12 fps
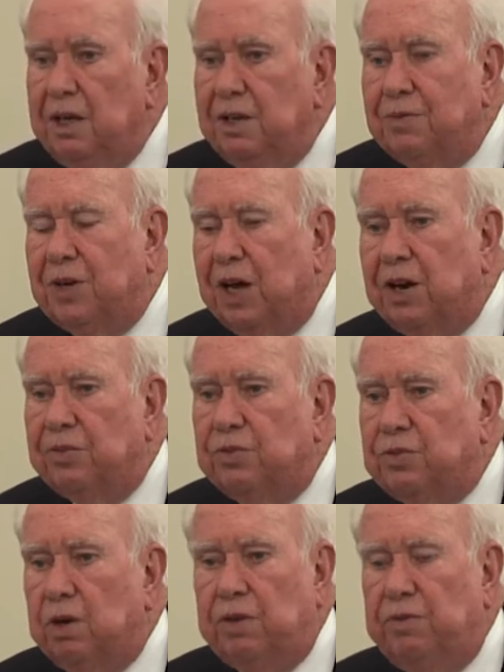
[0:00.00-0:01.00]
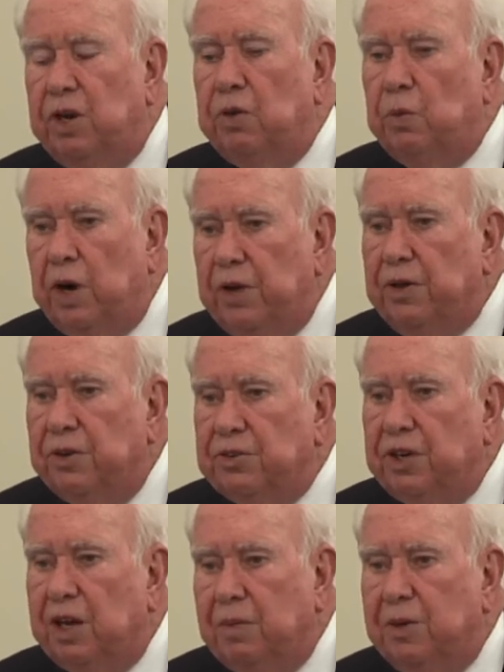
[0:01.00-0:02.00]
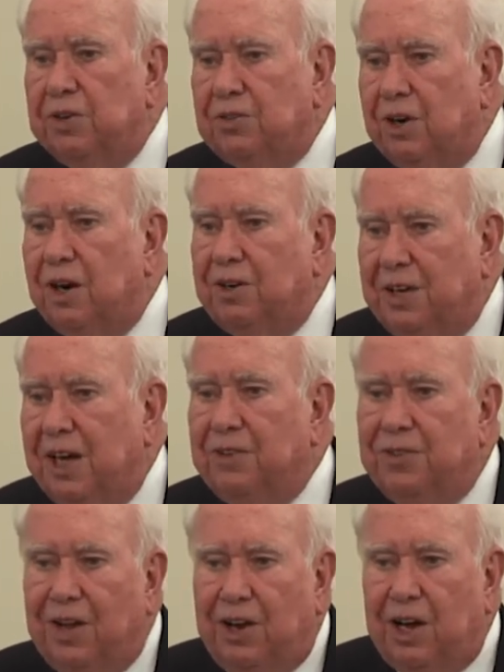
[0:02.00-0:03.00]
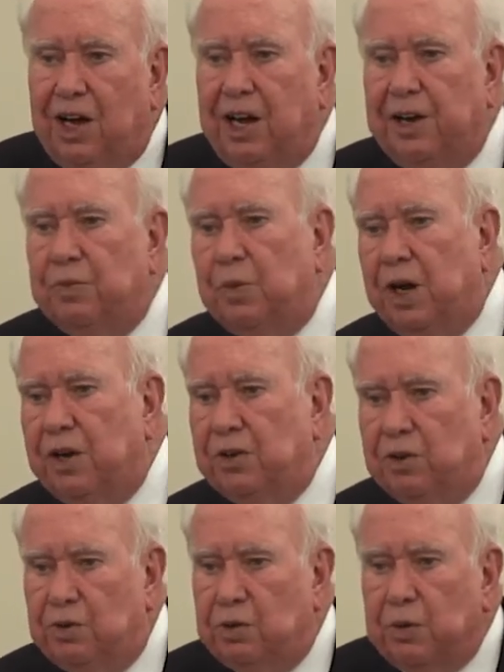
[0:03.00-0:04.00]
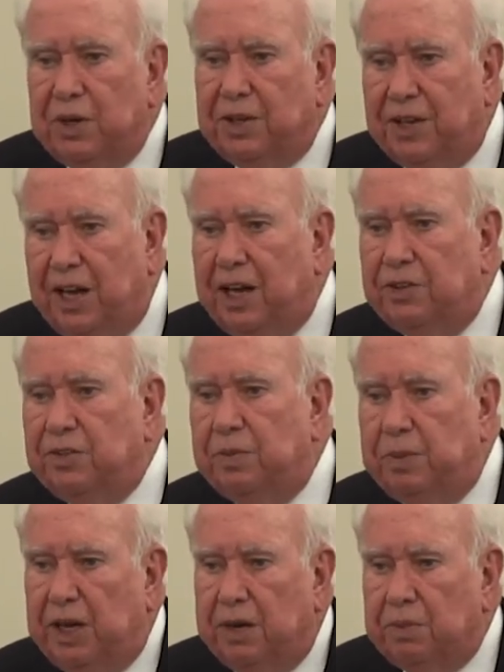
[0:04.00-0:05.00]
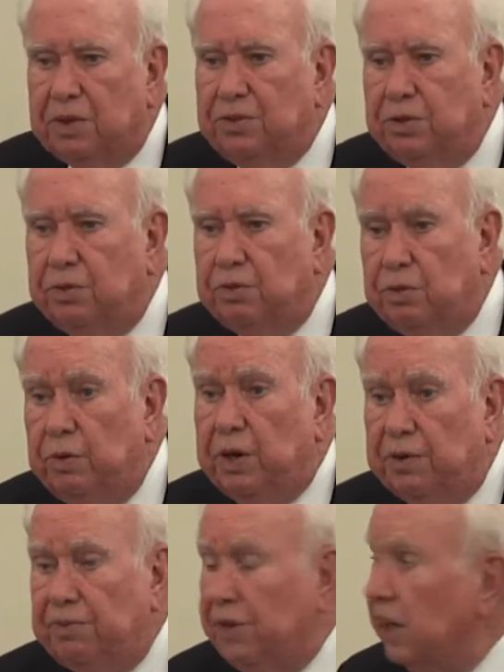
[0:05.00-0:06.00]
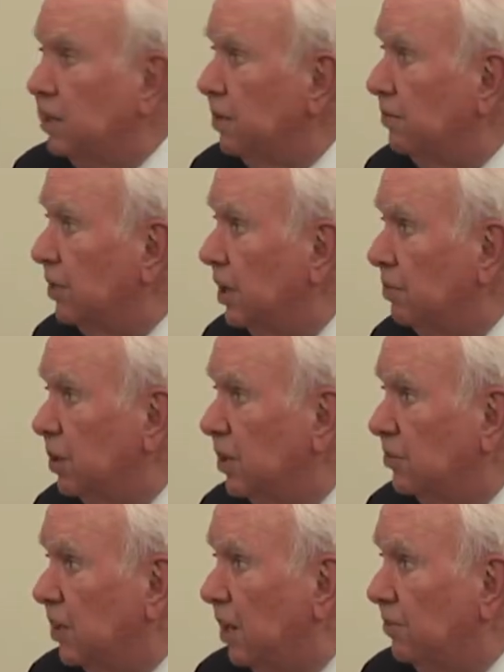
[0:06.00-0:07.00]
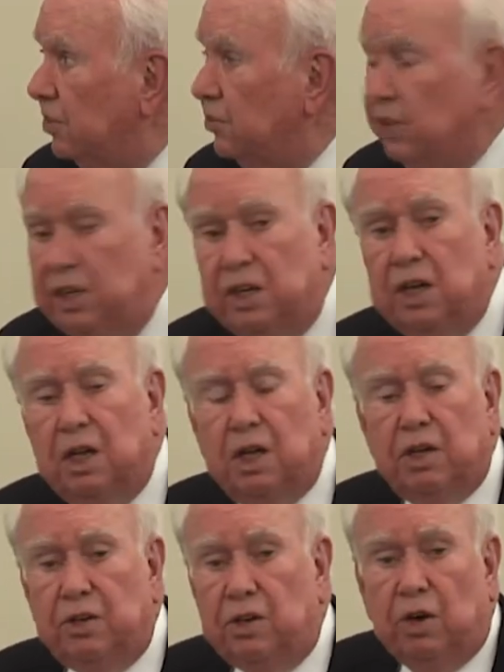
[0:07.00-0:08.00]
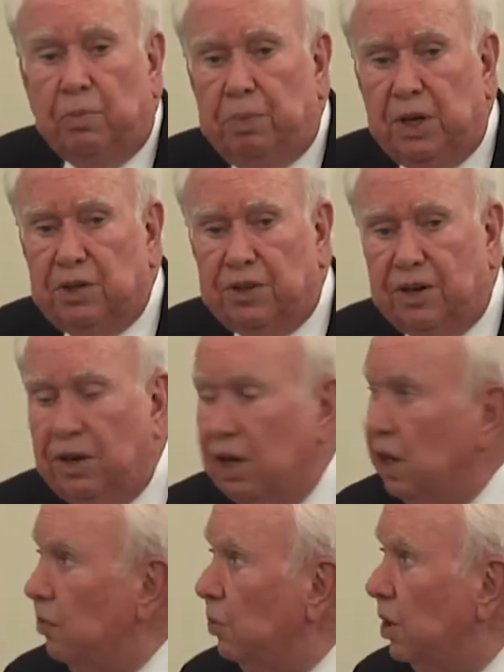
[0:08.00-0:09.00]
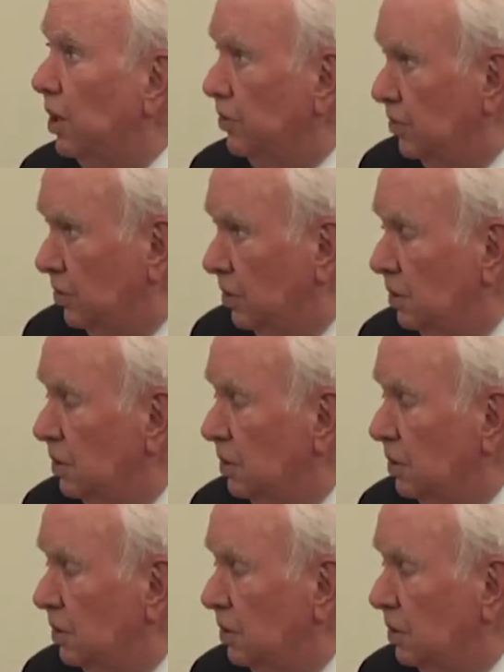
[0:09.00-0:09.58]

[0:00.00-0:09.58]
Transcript: you've got to sort of know where those elements are down the line while you're doing that to be able to do it effectively, because obviously you don't build it all at once.